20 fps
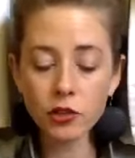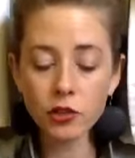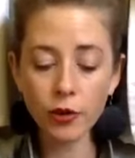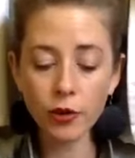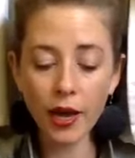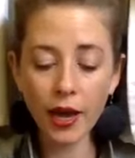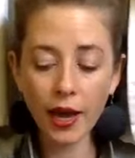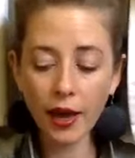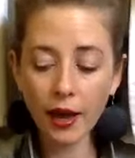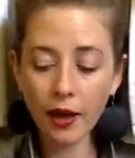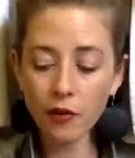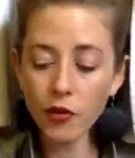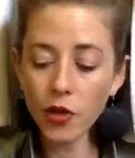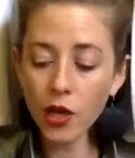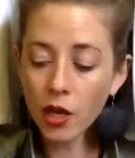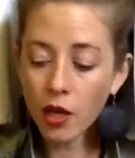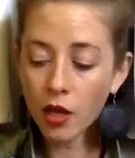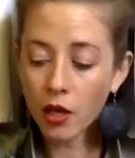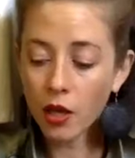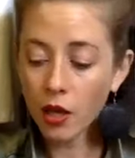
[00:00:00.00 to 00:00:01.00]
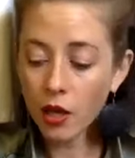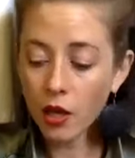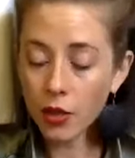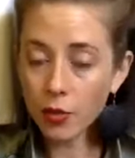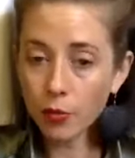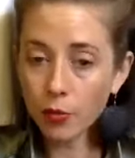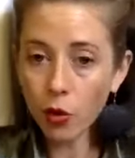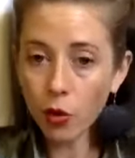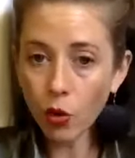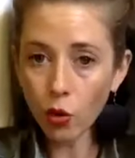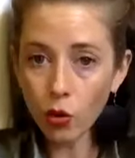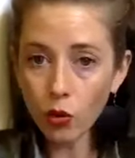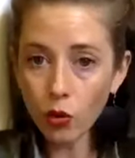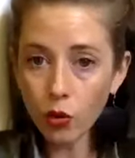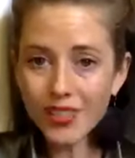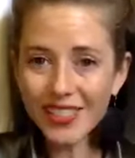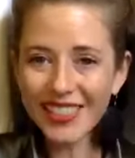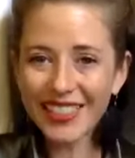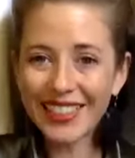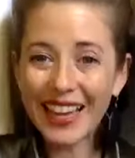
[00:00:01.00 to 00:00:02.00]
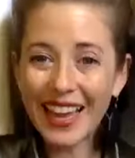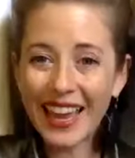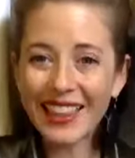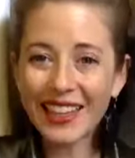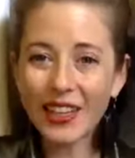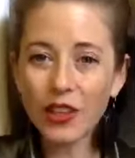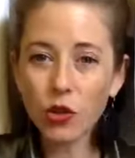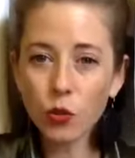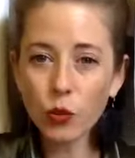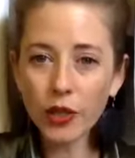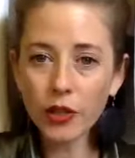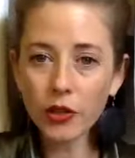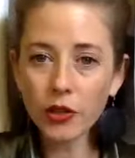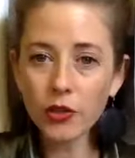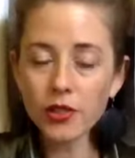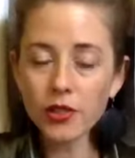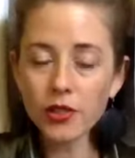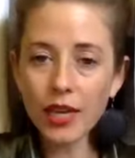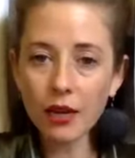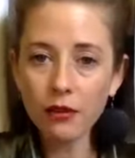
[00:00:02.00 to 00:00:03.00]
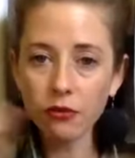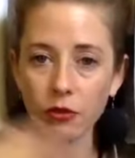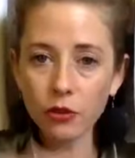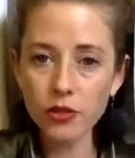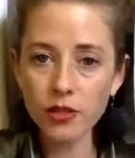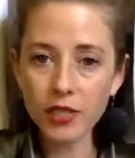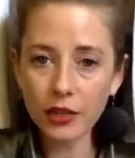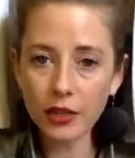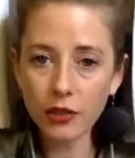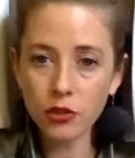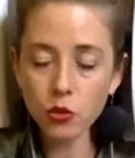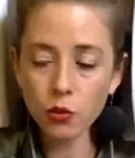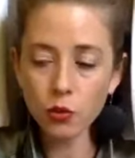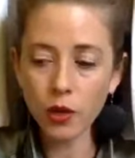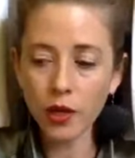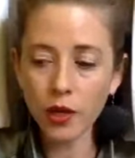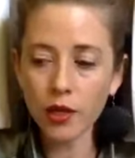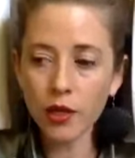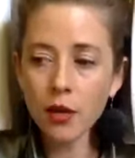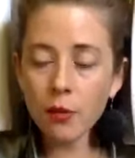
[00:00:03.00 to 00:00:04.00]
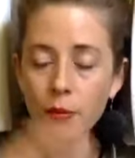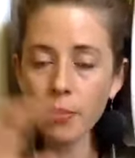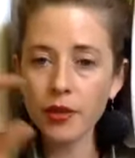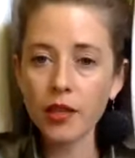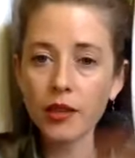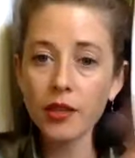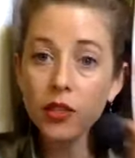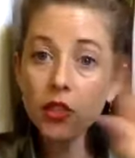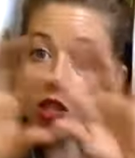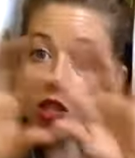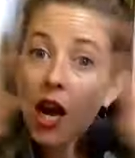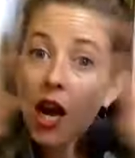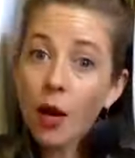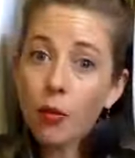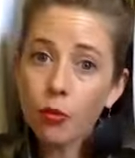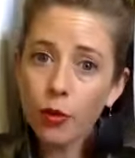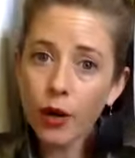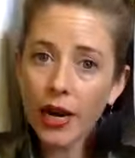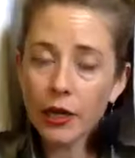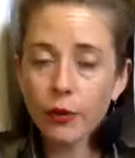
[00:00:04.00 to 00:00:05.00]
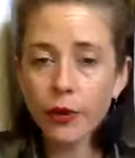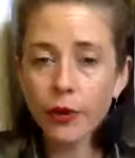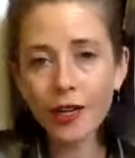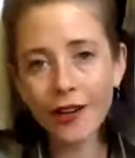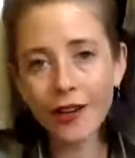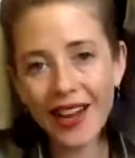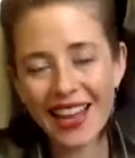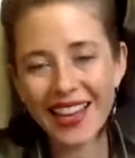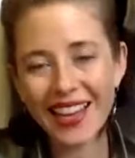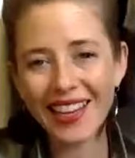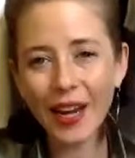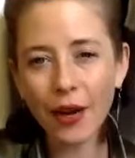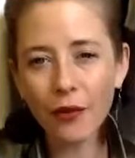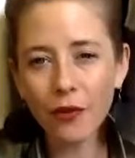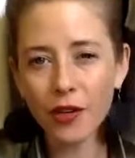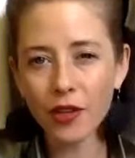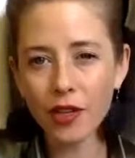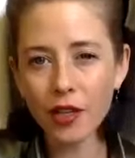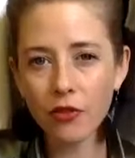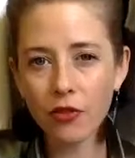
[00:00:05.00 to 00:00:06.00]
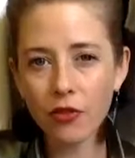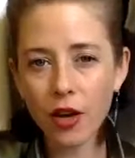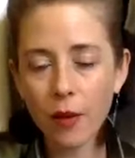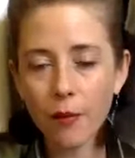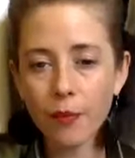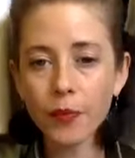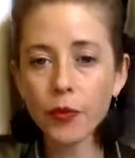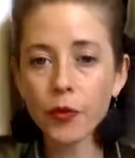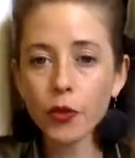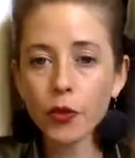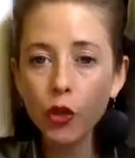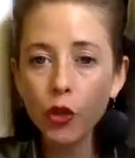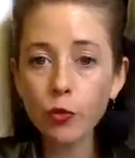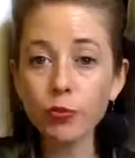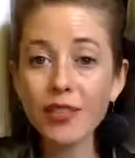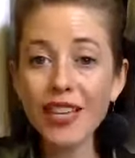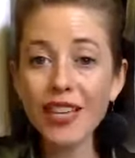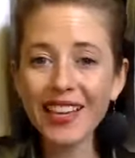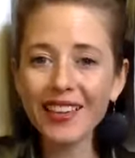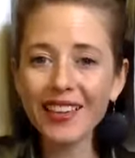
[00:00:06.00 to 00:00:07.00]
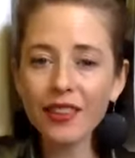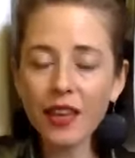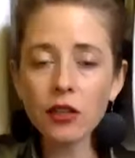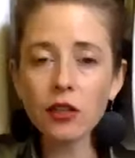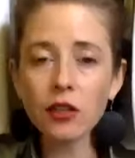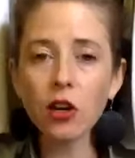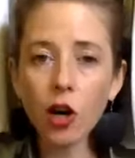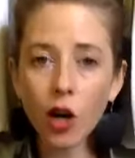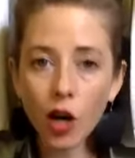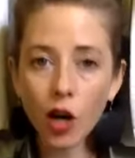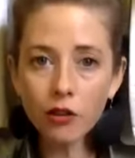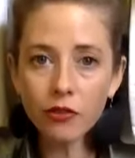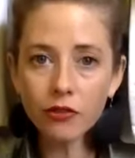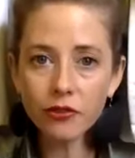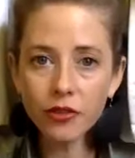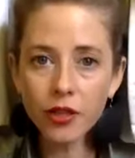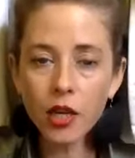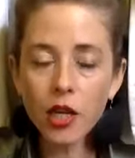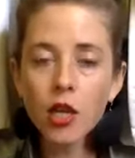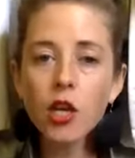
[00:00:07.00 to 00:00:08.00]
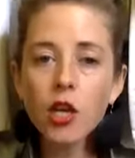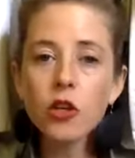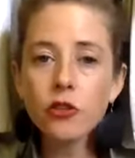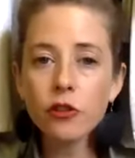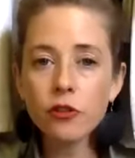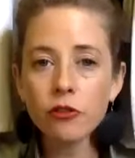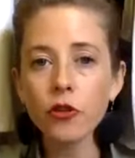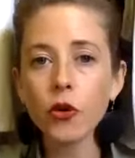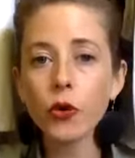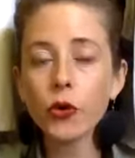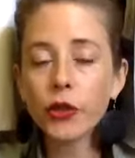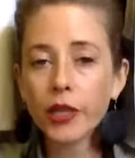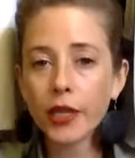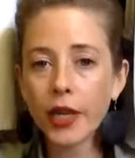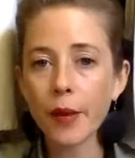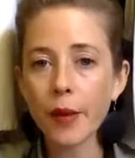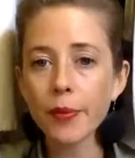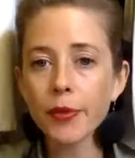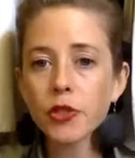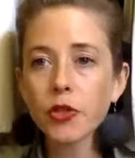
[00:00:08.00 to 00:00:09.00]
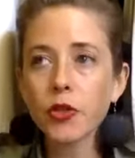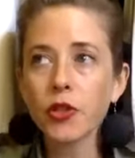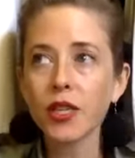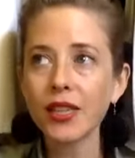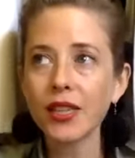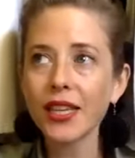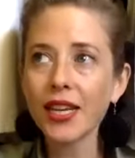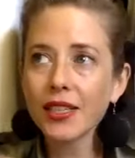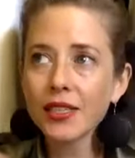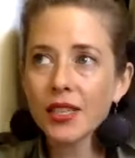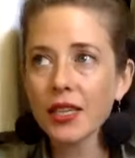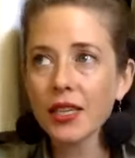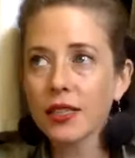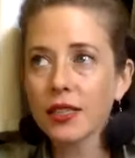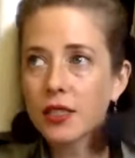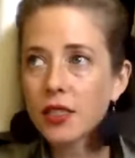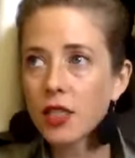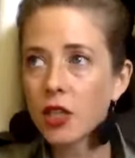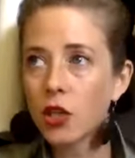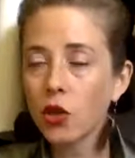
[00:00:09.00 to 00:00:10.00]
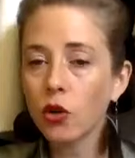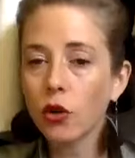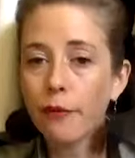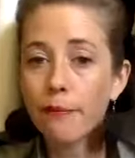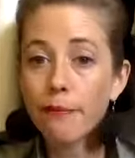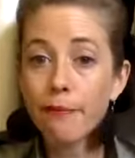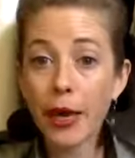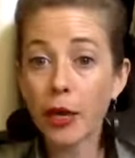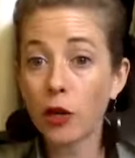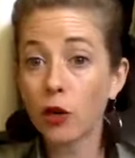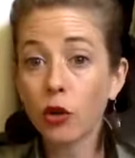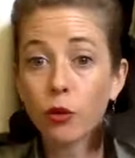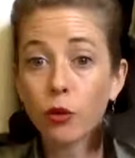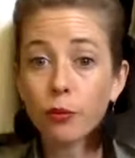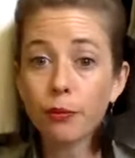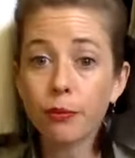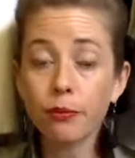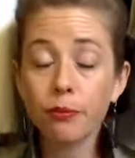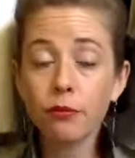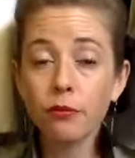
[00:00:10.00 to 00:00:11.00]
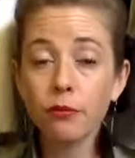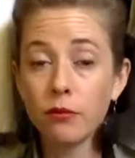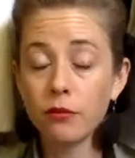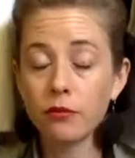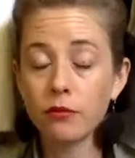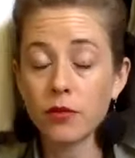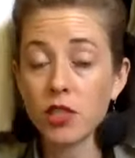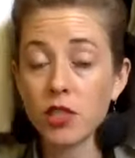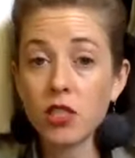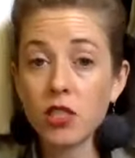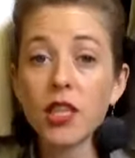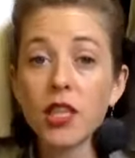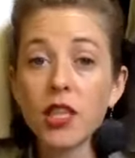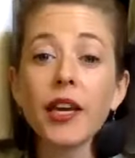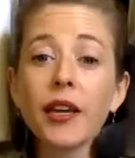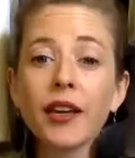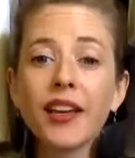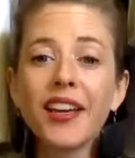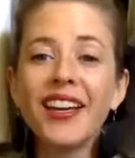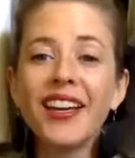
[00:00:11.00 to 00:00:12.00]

you have the poles and then the wheels that folds down into one, but then the top rack where you're hanging everything from, you're taking that off to fold it up. So then that's like a single metal stick